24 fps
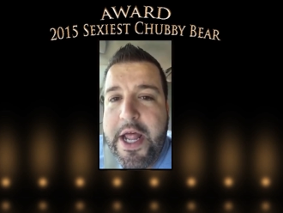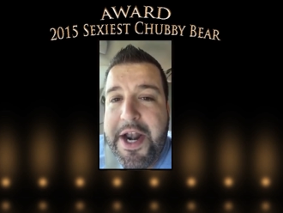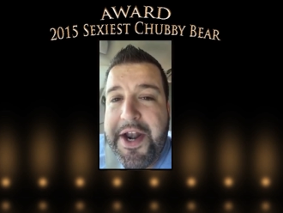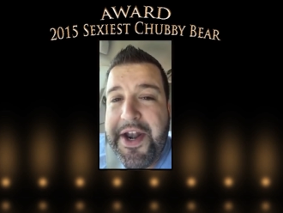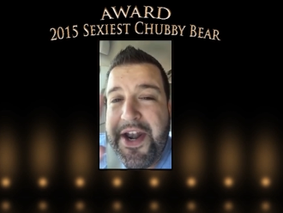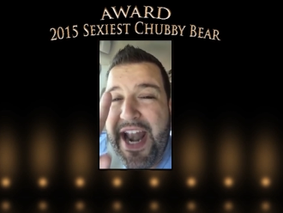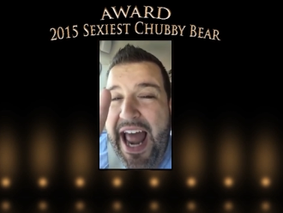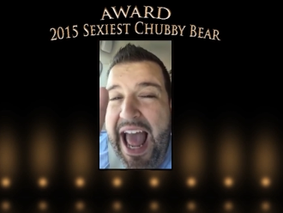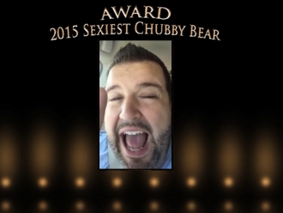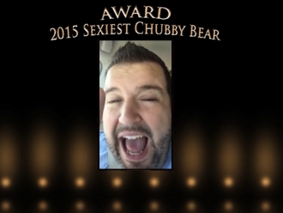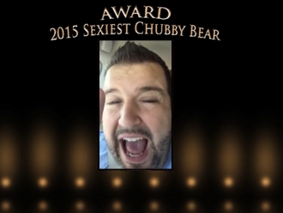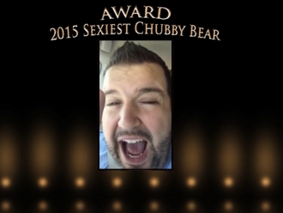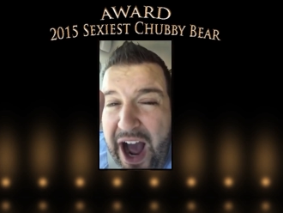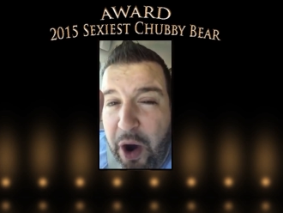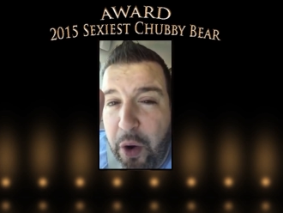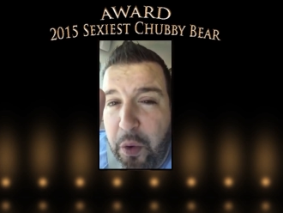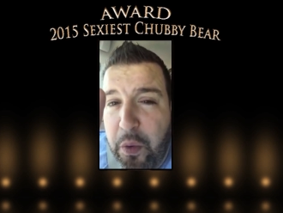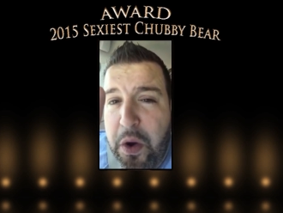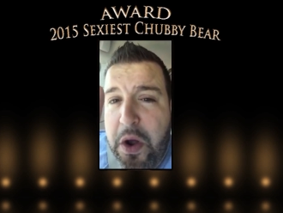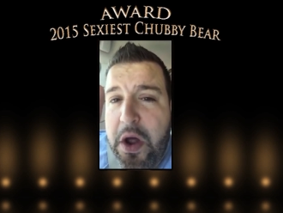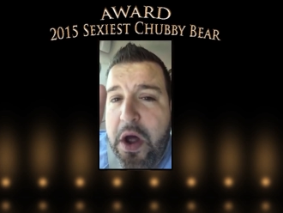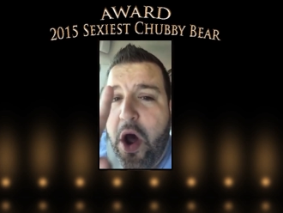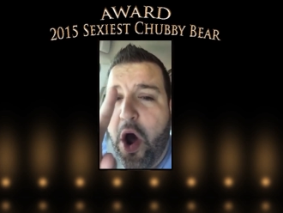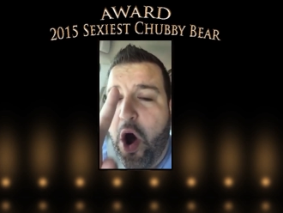
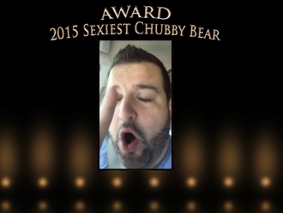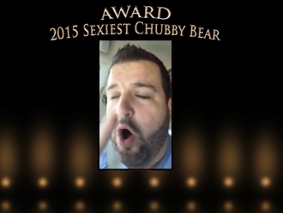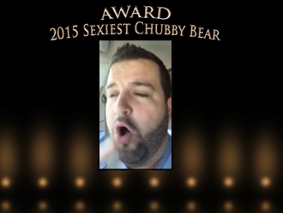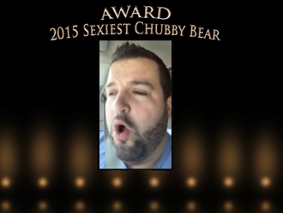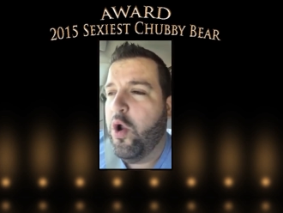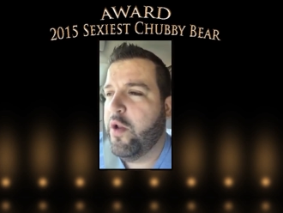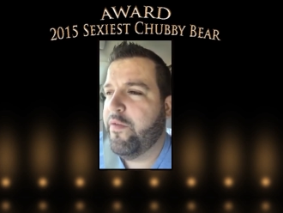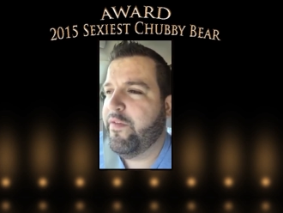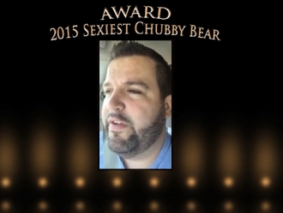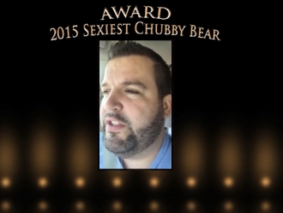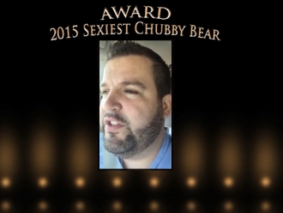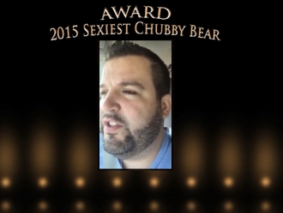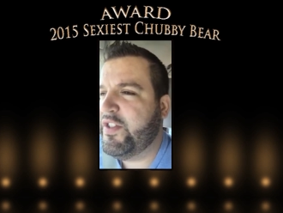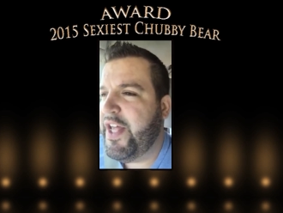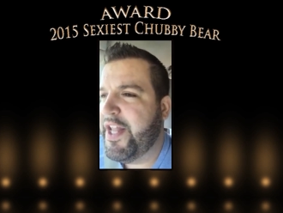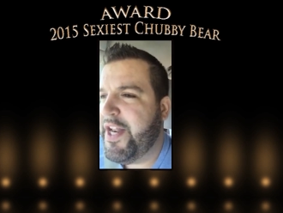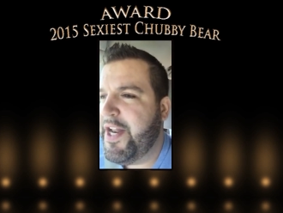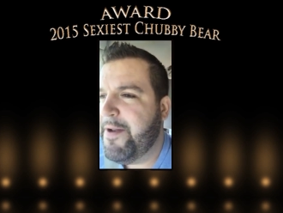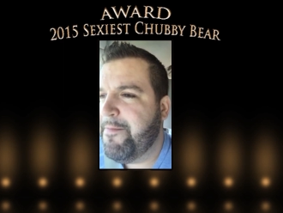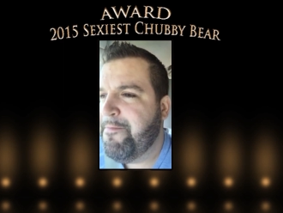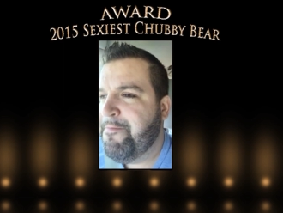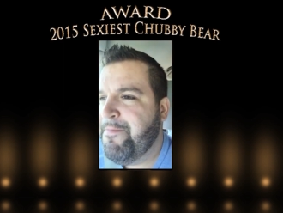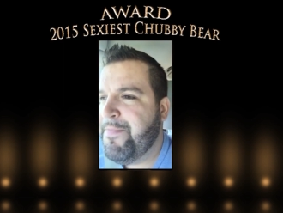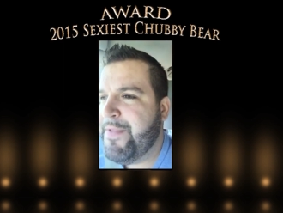now all of a
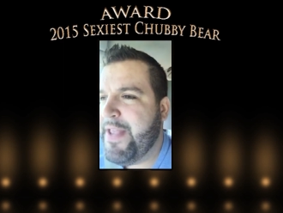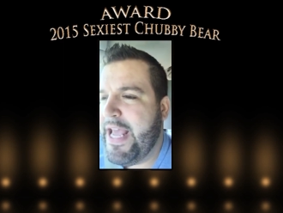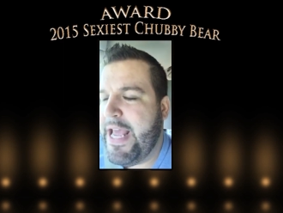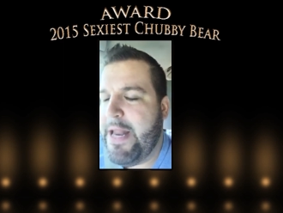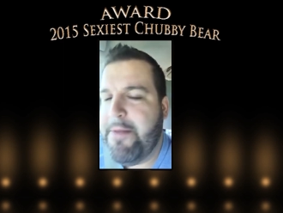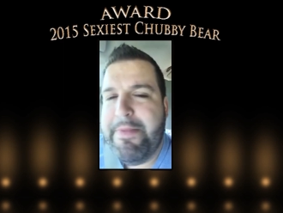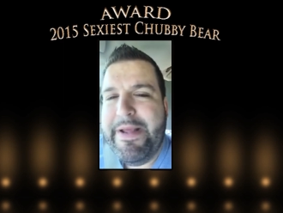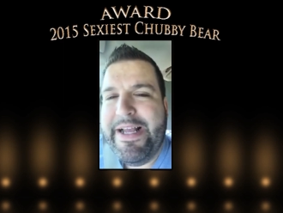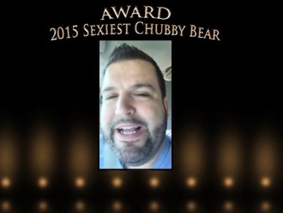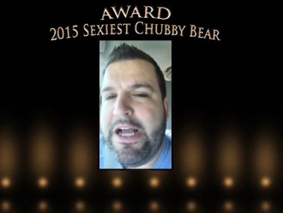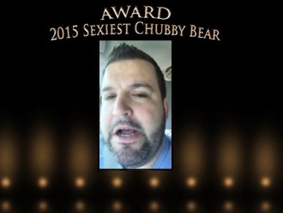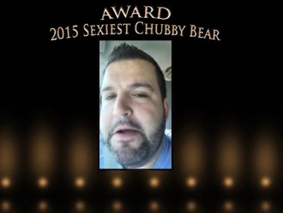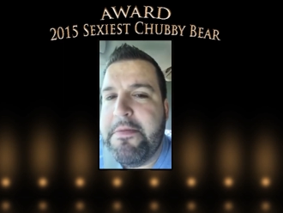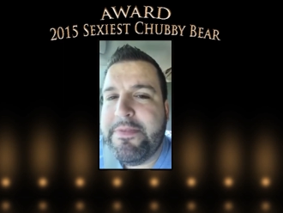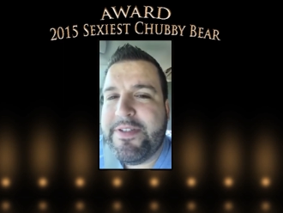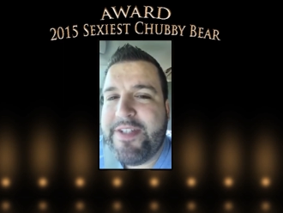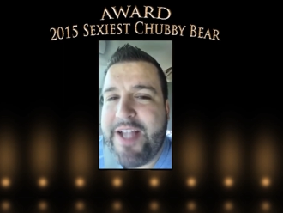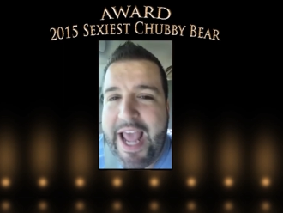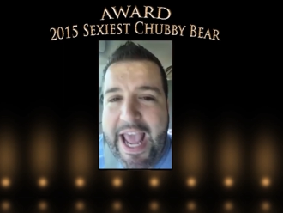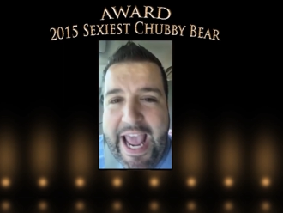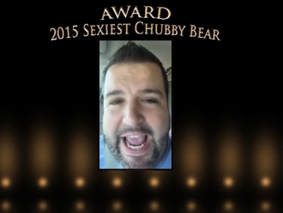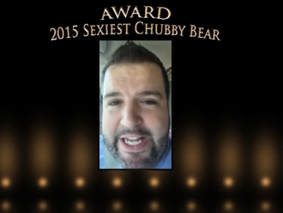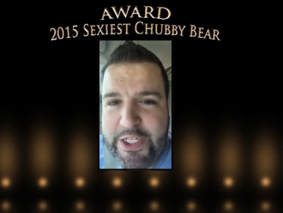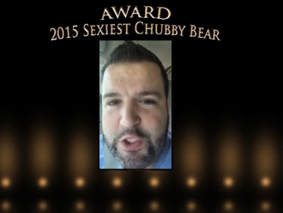sudden it becomes
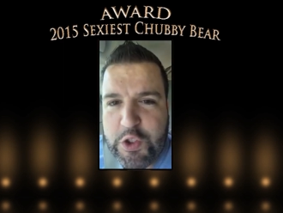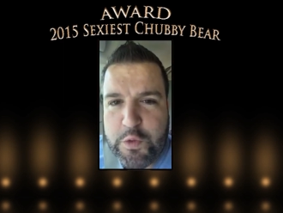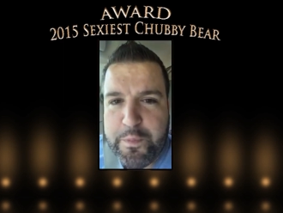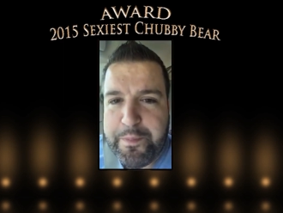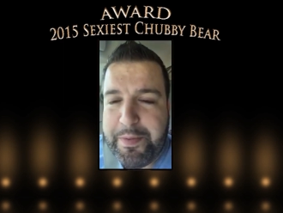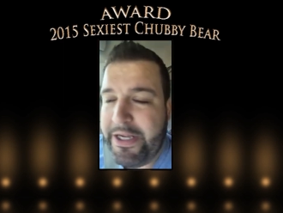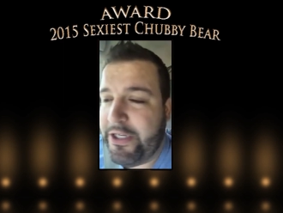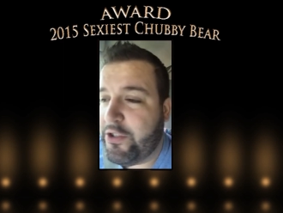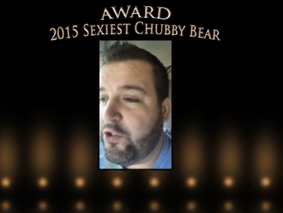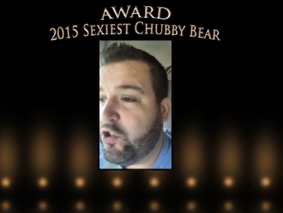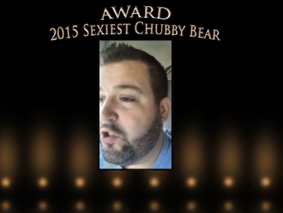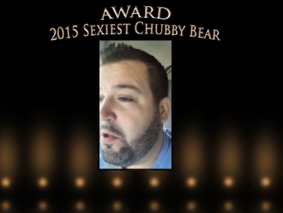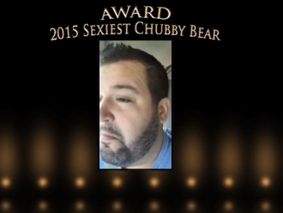hate speech.